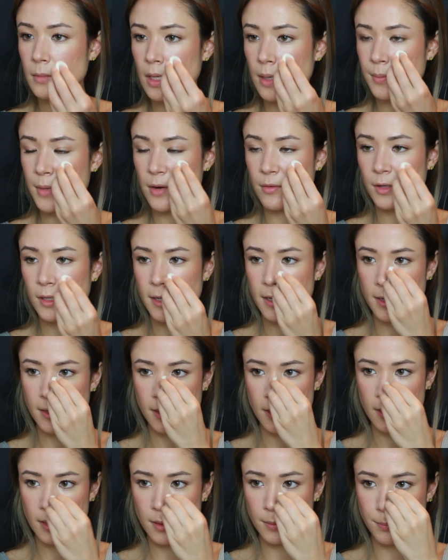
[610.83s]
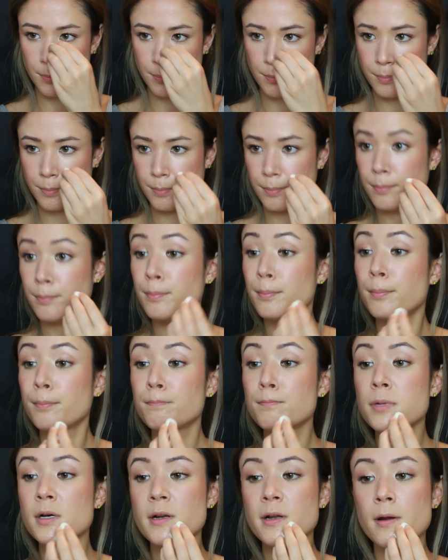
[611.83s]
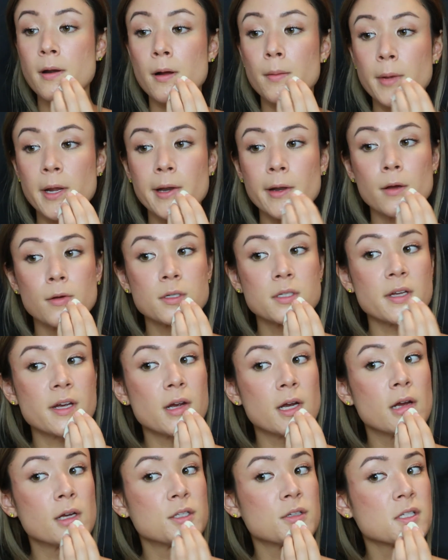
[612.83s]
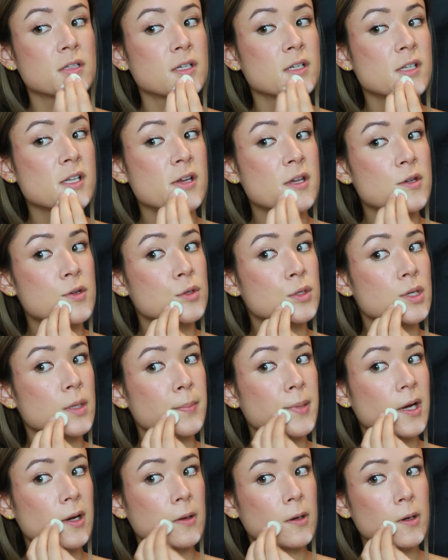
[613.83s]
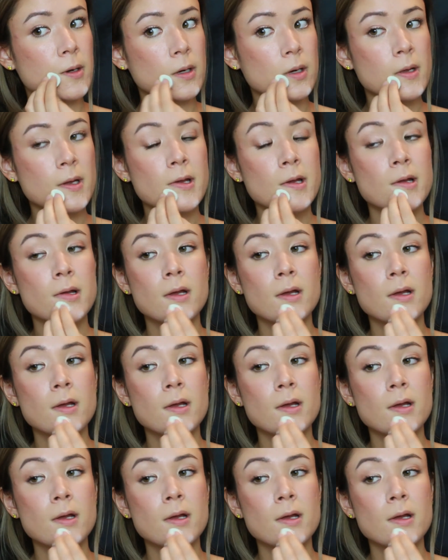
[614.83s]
I'm not really gonna put it on my nose area just because I used a powdered